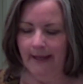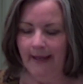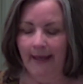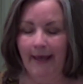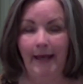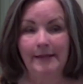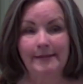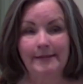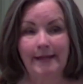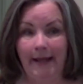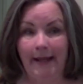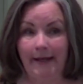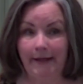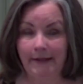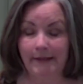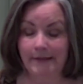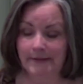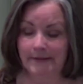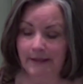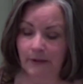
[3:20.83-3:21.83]
As Hannah
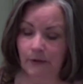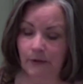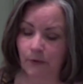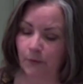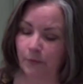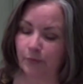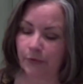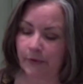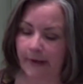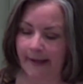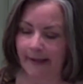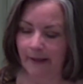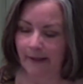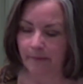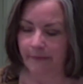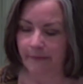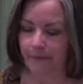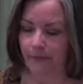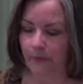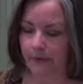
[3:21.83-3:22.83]
continued praying
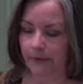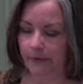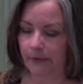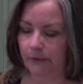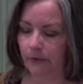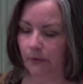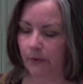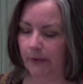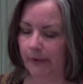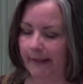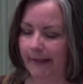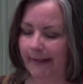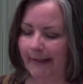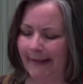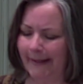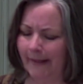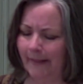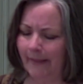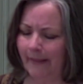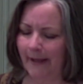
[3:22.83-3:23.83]
before the Lord,
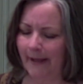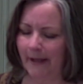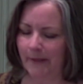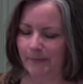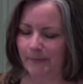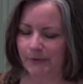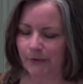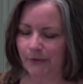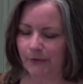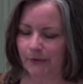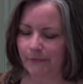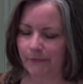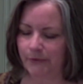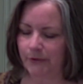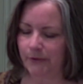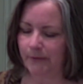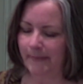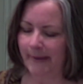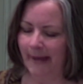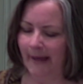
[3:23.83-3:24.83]
Eli observed
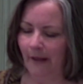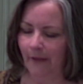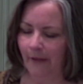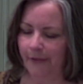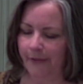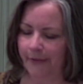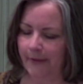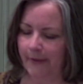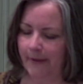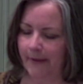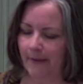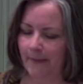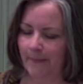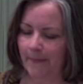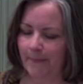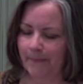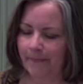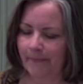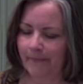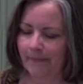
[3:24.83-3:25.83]
her mouth.
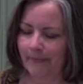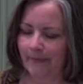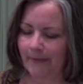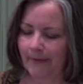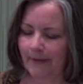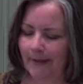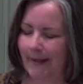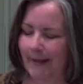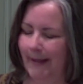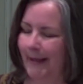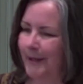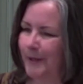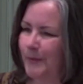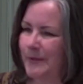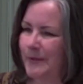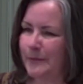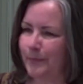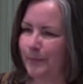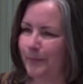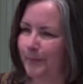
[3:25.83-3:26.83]
Hannah
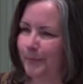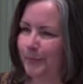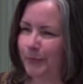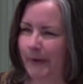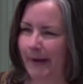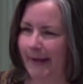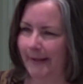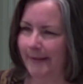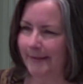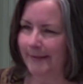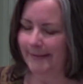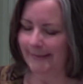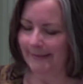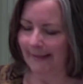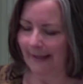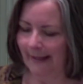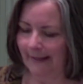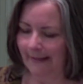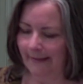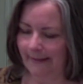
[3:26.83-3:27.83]
was praying
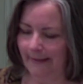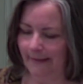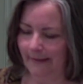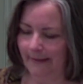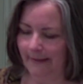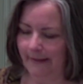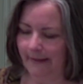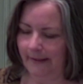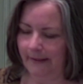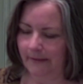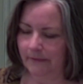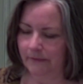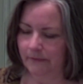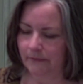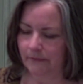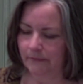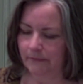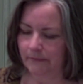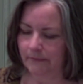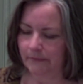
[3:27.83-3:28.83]
silently.
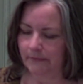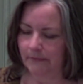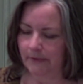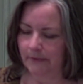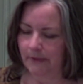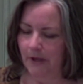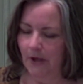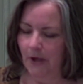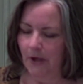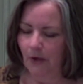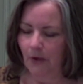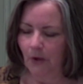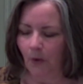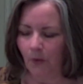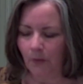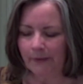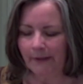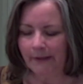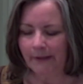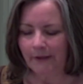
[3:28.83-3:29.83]

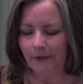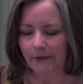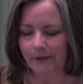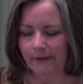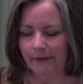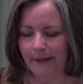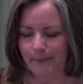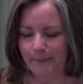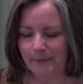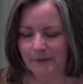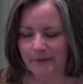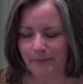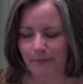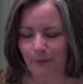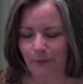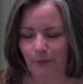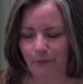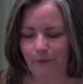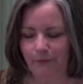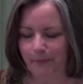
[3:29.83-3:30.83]
Only her lips
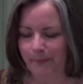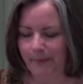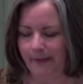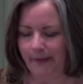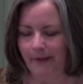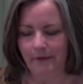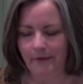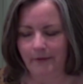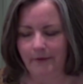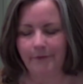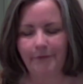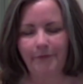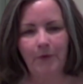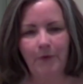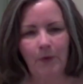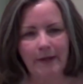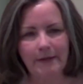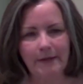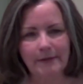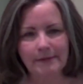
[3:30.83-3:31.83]
moved, but her
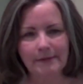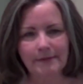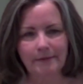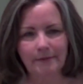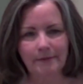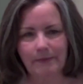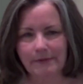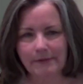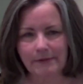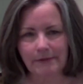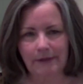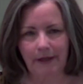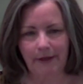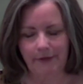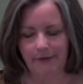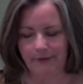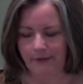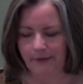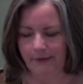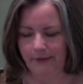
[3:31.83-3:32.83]
voice was not
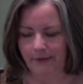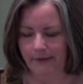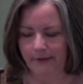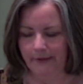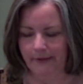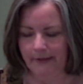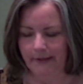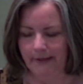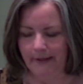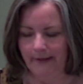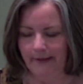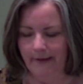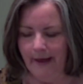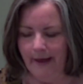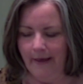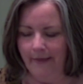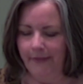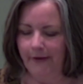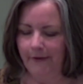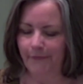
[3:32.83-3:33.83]
heard.
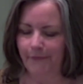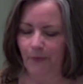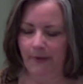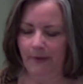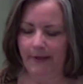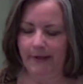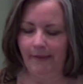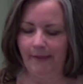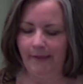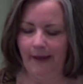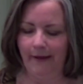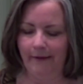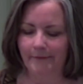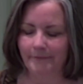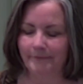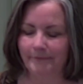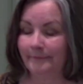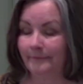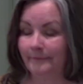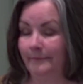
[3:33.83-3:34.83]
Therefore Eli
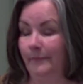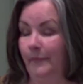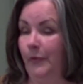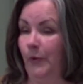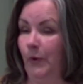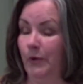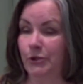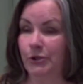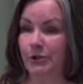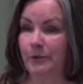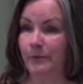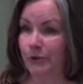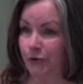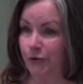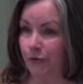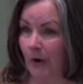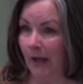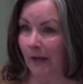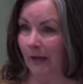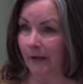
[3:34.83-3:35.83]
thought she was
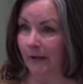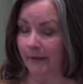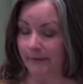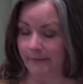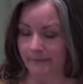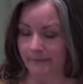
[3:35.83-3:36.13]
drunk.